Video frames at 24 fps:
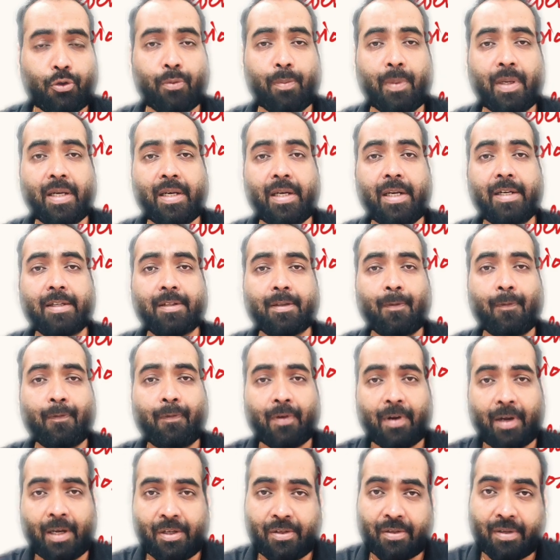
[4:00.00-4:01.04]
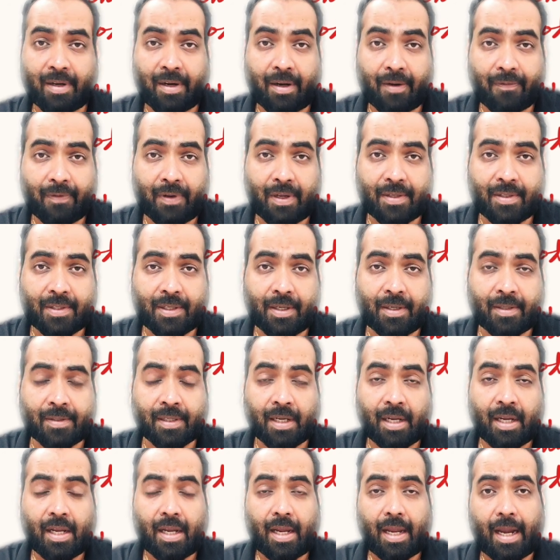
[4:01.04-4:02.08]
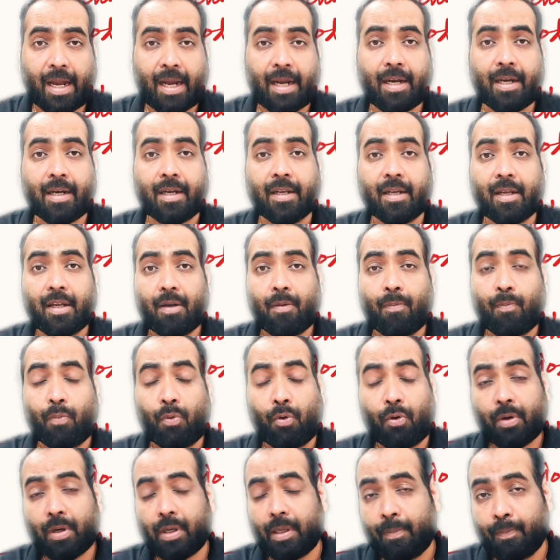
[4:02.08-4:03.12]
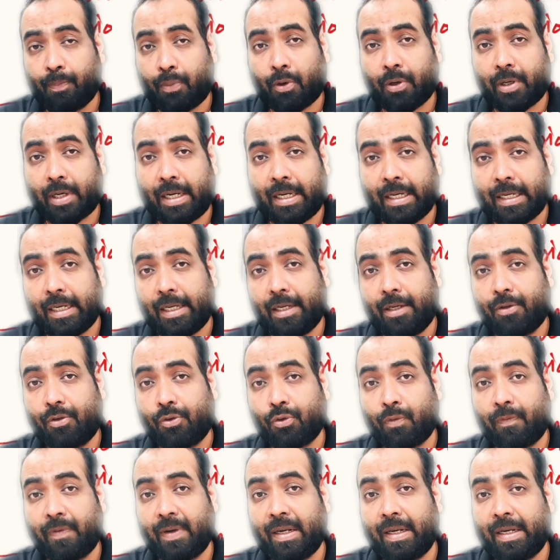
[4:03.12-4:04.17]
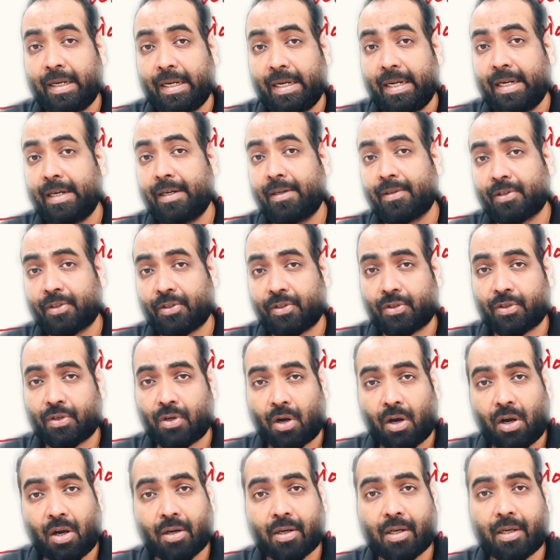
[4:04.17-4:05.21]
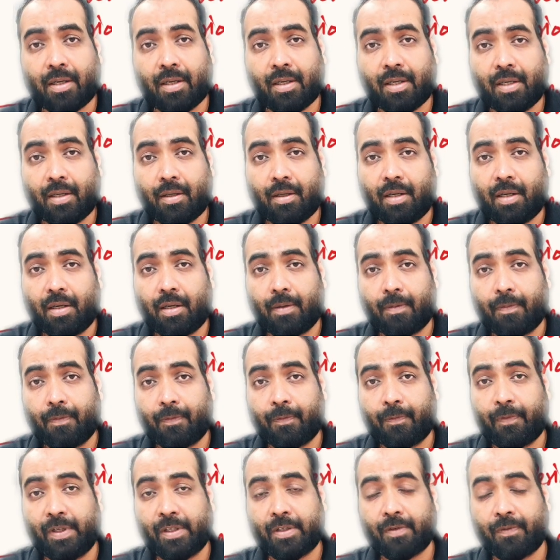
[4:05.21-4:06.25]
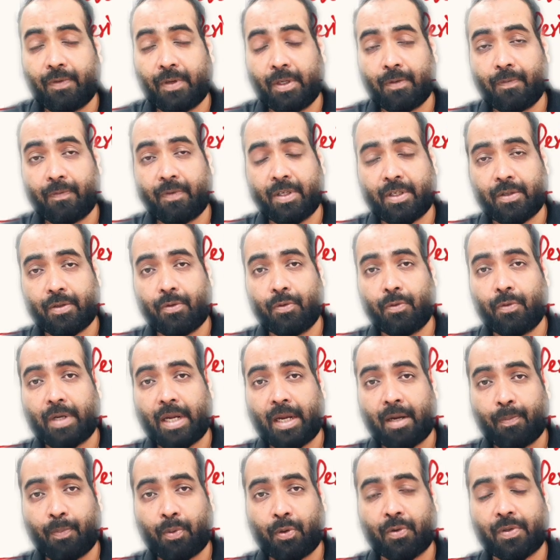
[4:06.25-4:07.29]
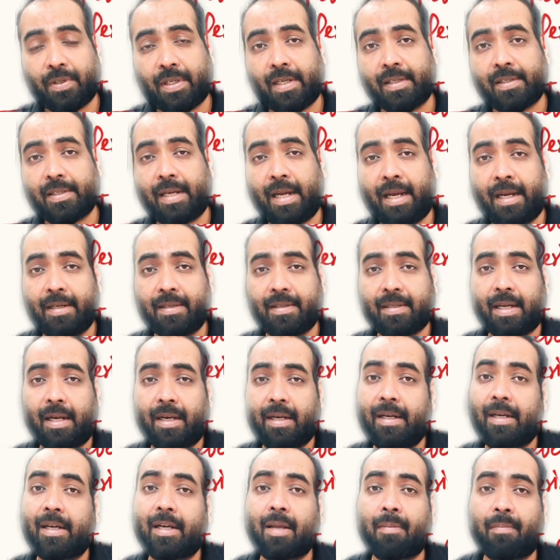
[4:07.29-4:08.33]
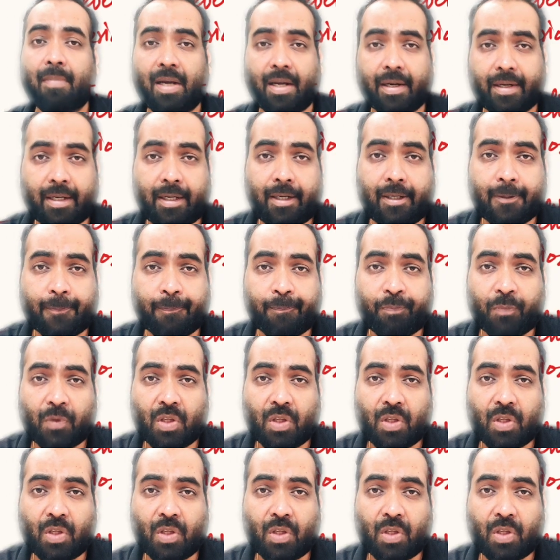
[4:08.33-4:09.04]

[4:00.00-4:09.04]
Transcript: you may need some furniture and fixtures, and more importantly, you will need stock, which you can process and sell in the market,